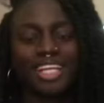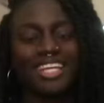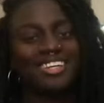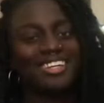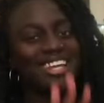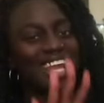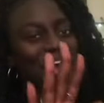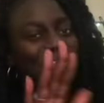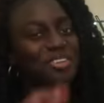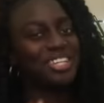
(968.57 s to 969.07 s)

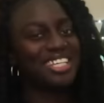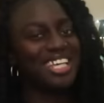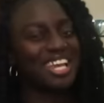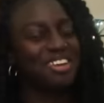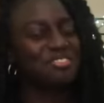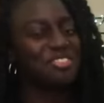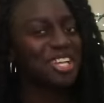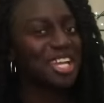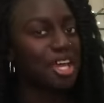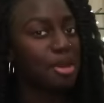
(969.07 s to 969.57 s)
Now we
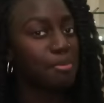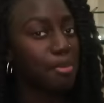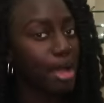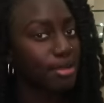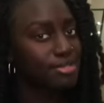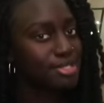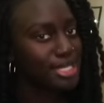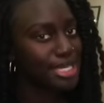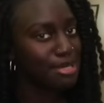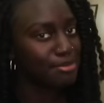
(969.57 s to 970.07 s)
can't forget
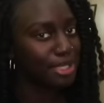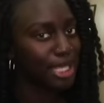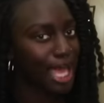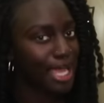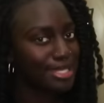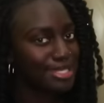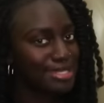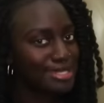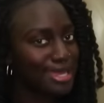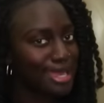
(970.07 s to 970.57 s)
about Team
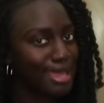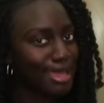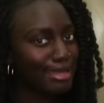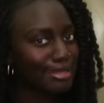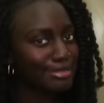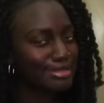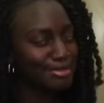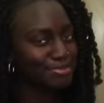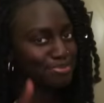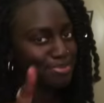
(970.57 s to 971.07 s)
Light
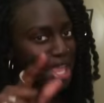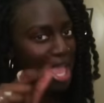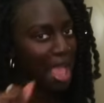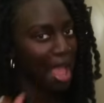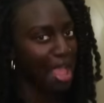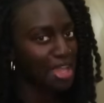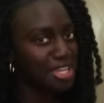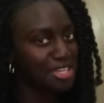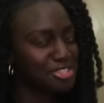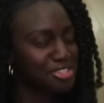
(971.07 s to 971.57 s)
Skinned.
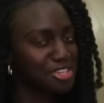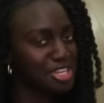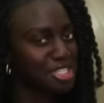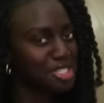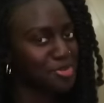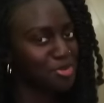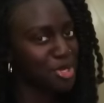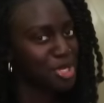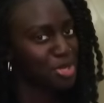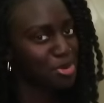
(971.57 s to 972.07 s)
Aisha,
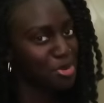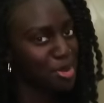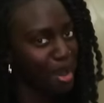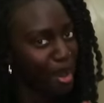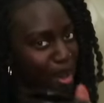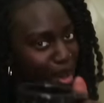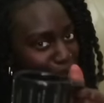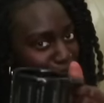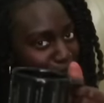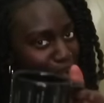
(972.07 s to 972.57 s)
it's for you,
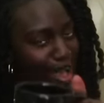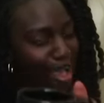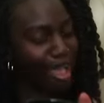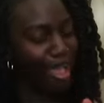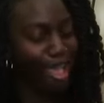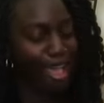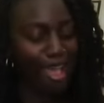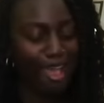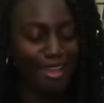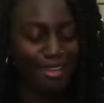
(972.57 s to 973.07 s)
girl.
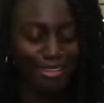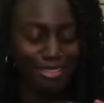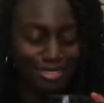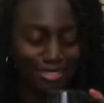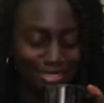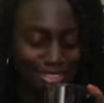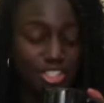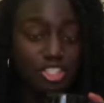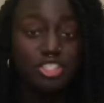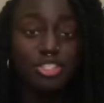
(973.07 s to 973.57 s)

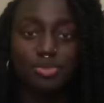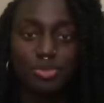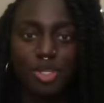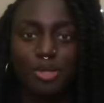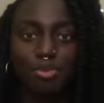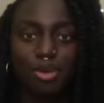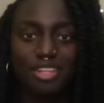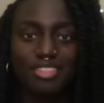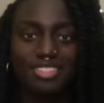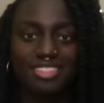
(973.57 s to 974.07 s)
She's a real
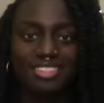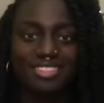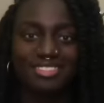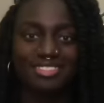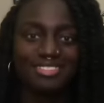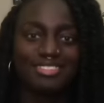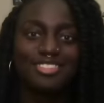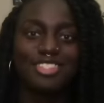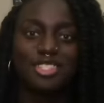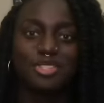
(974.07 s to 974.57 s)
person.
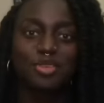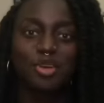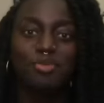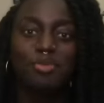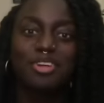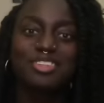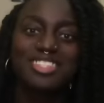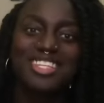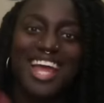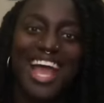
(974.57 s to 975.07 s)
She's a real
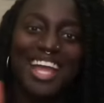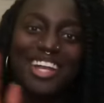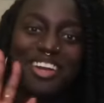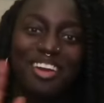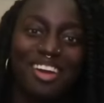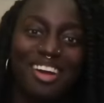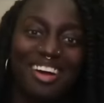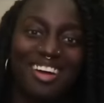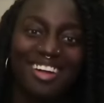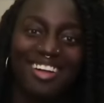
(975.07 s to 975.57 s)
person. Hi,
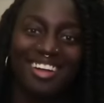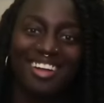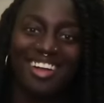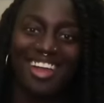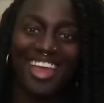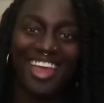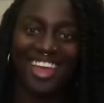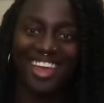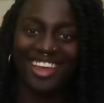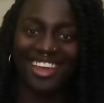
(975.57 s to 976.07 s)
girl.
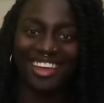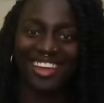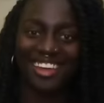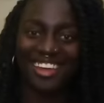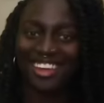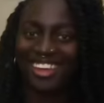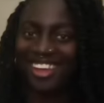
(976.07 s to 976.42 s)
Hey.